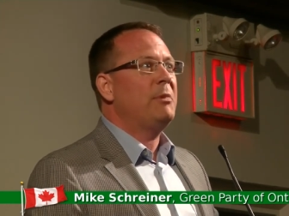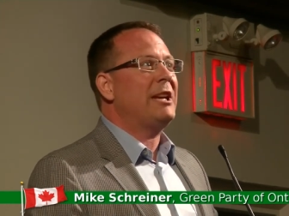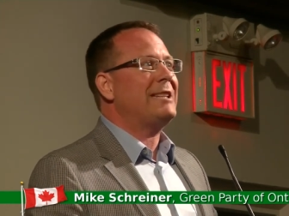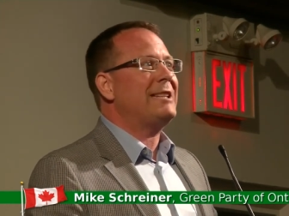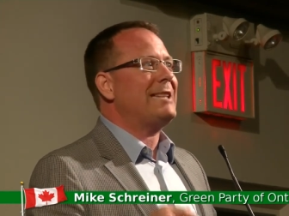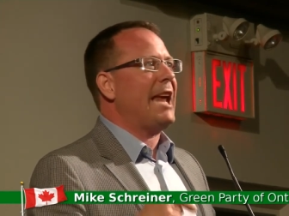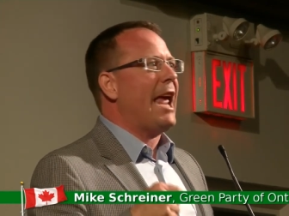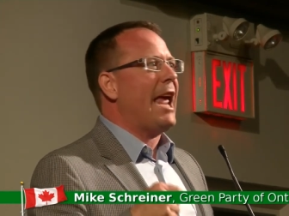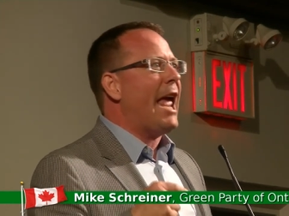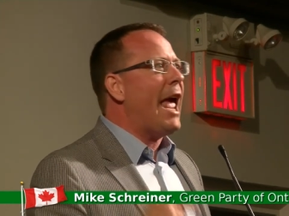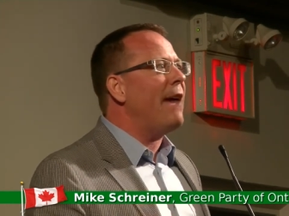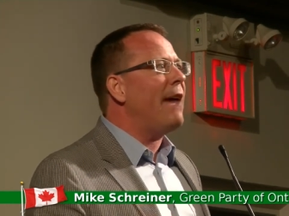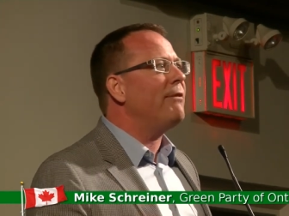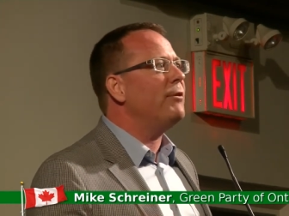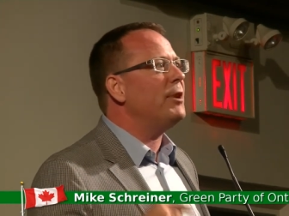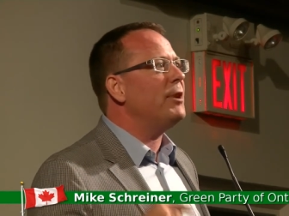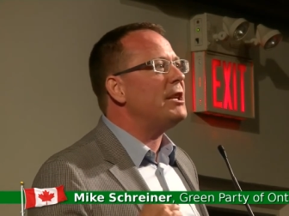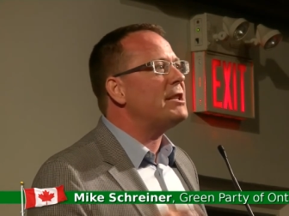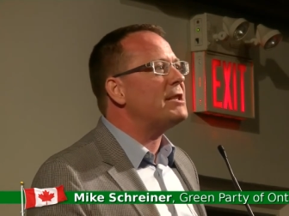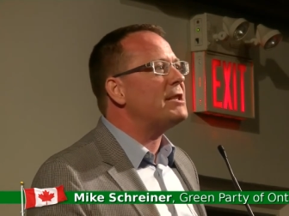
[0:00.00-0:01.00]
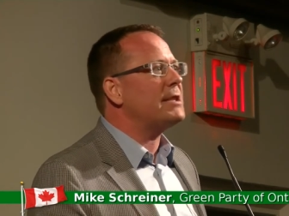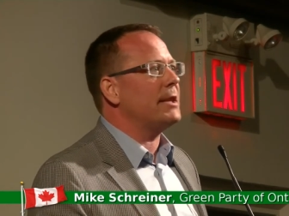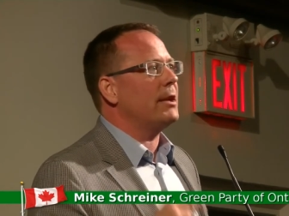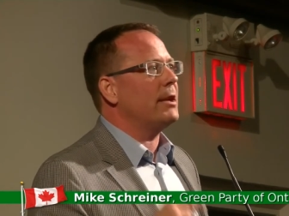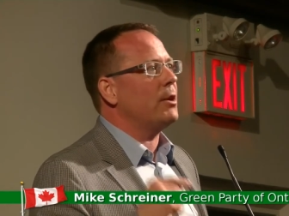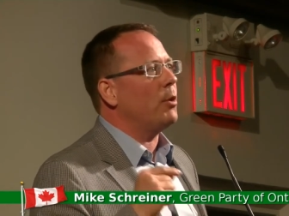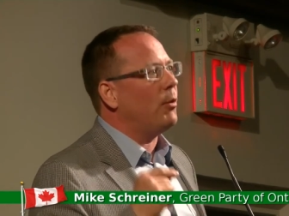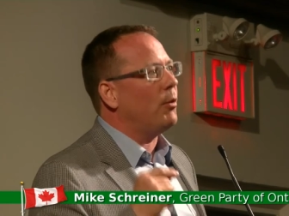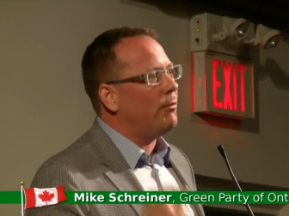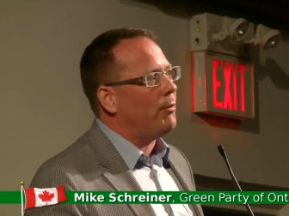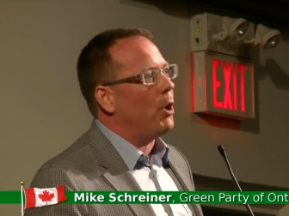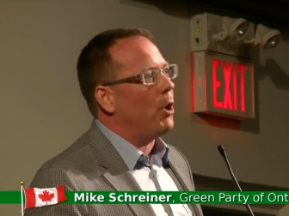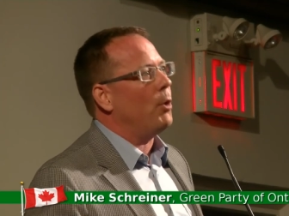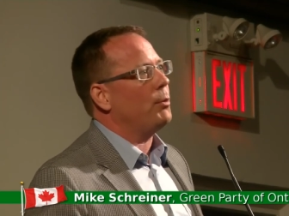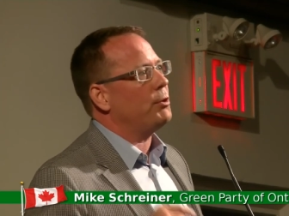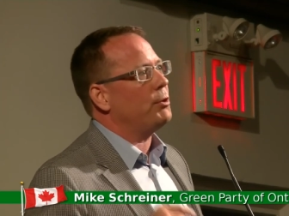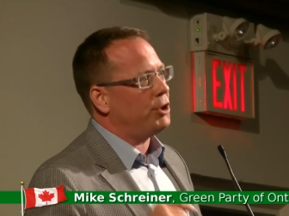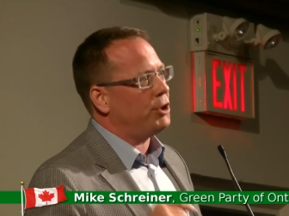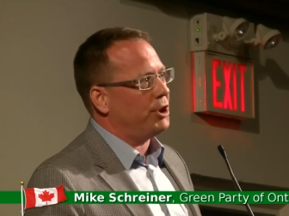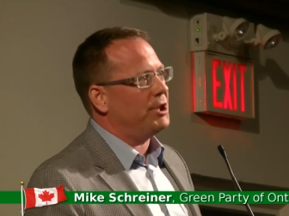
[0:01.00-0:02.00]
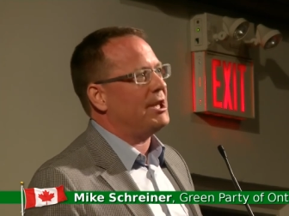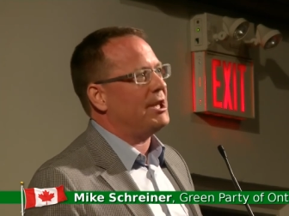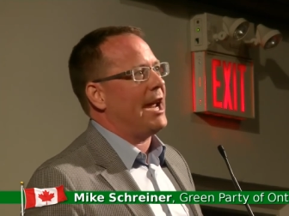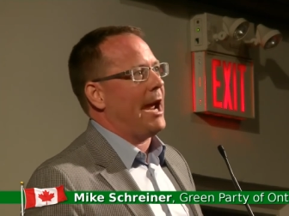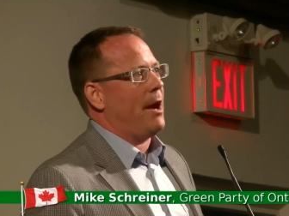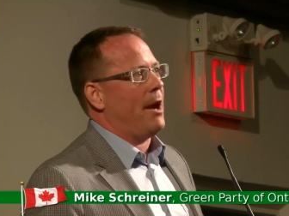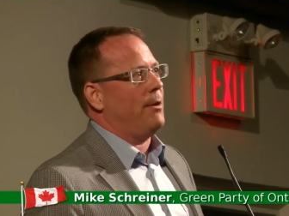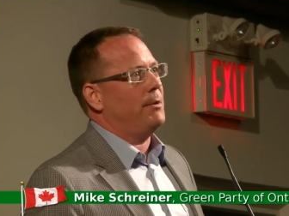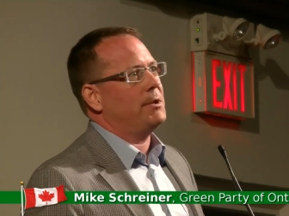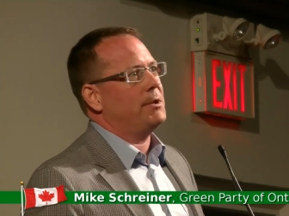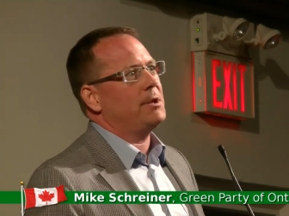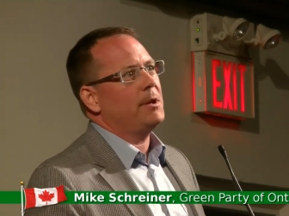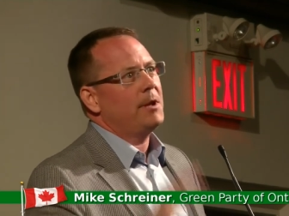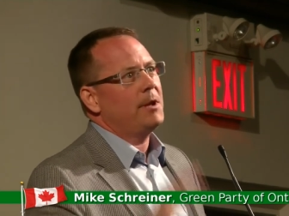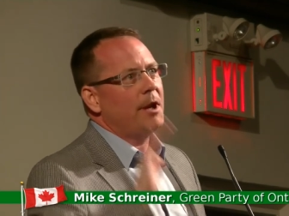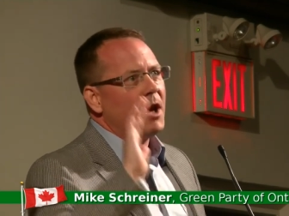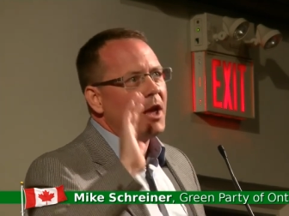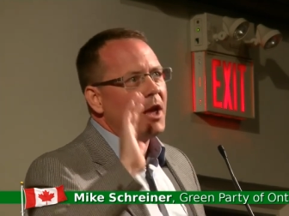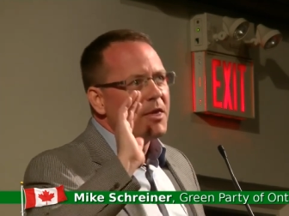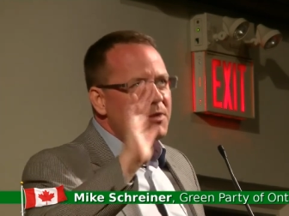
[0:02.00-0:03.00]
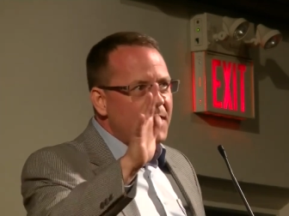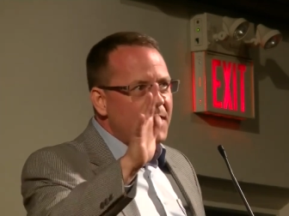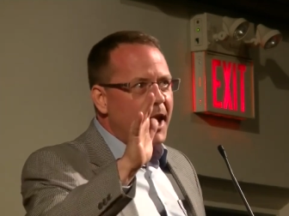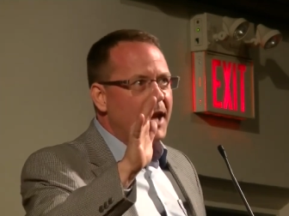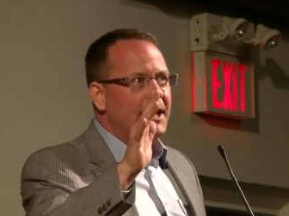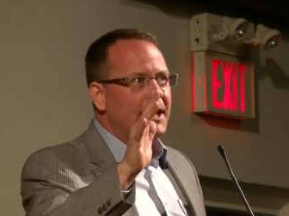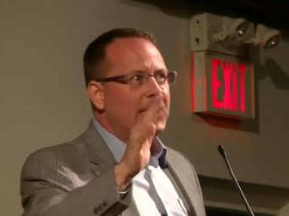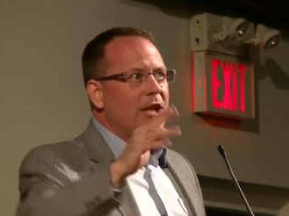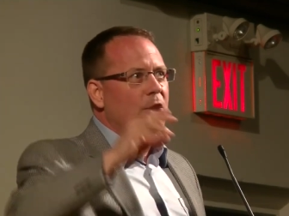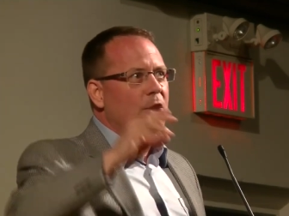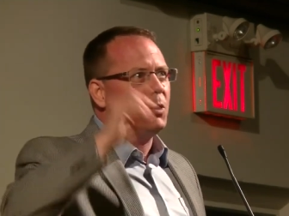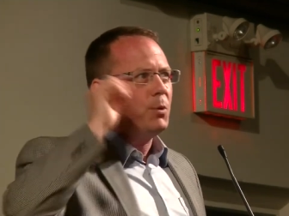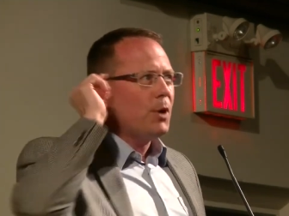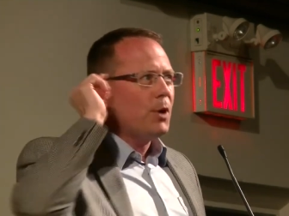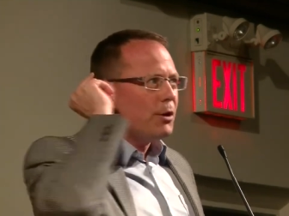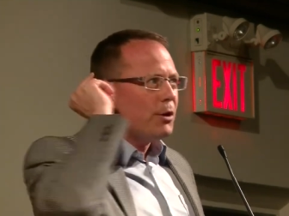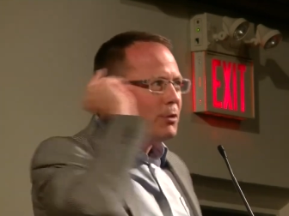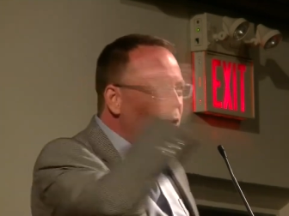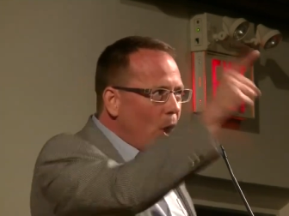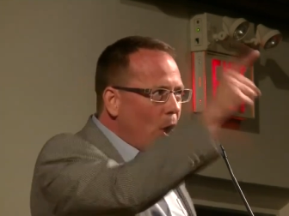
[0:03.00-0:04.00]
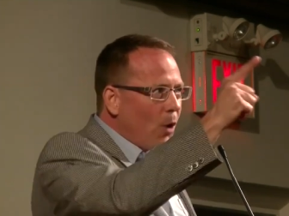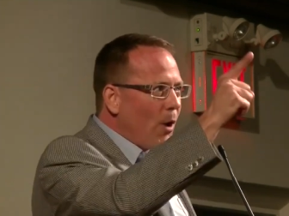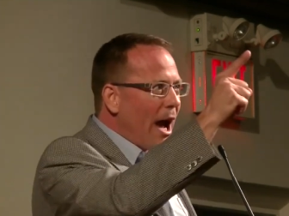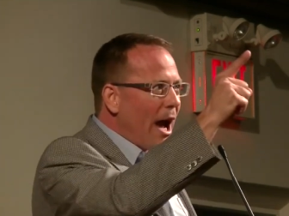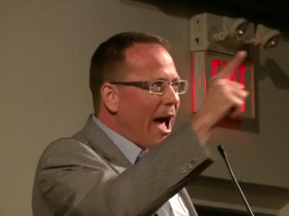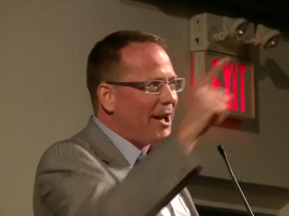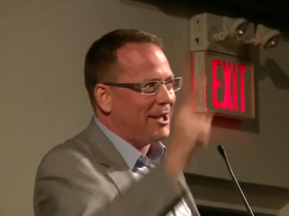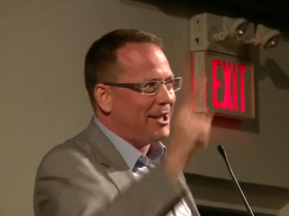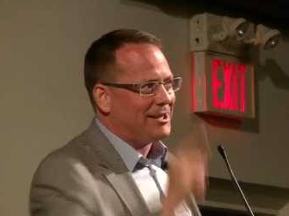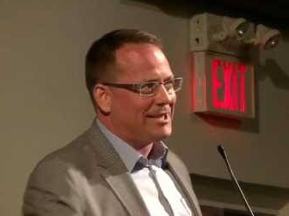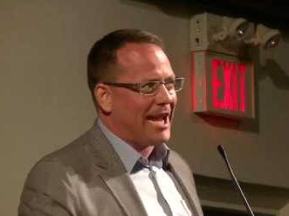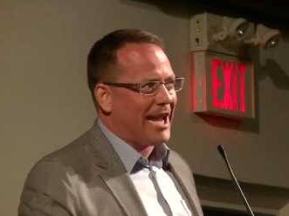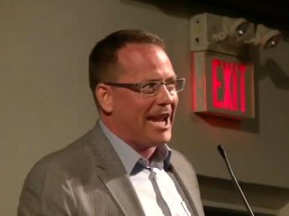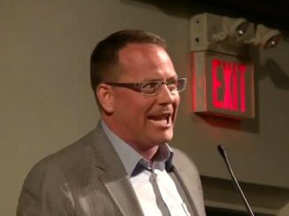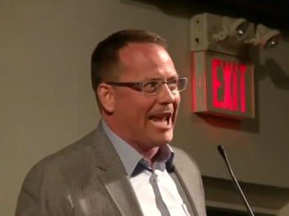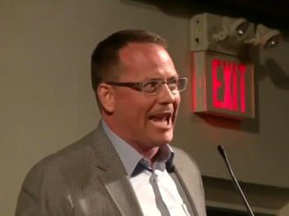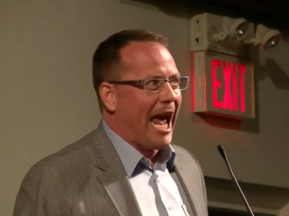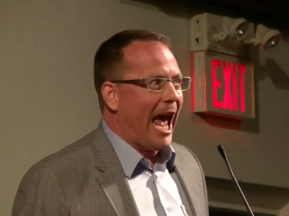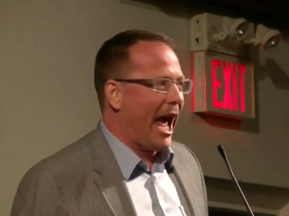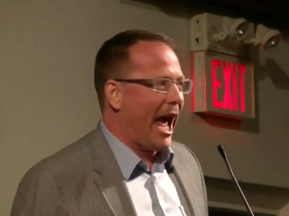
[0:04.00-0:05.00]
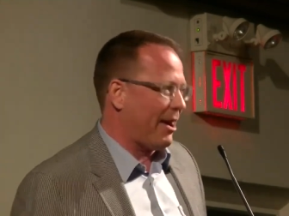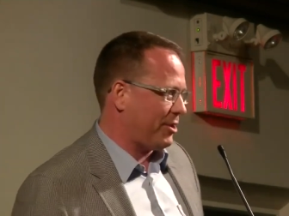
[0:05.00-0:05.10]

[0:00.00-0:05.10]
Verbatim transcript: Because every single vote should count. Thank you. Go out and take